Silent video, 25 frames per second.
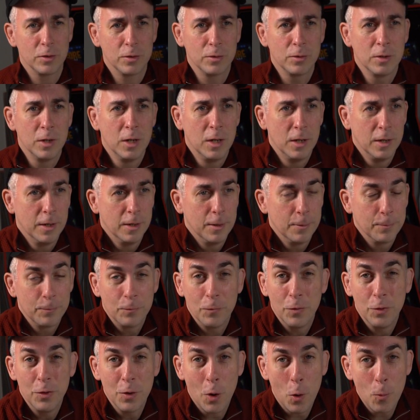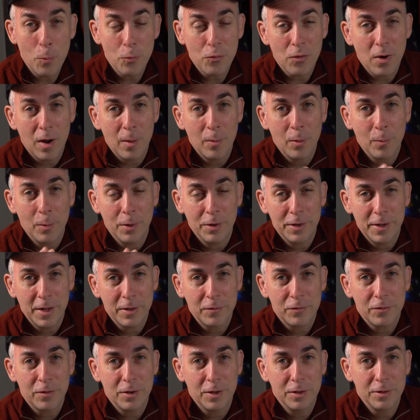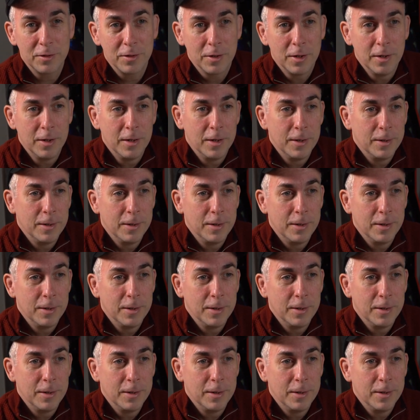so no problem on that front.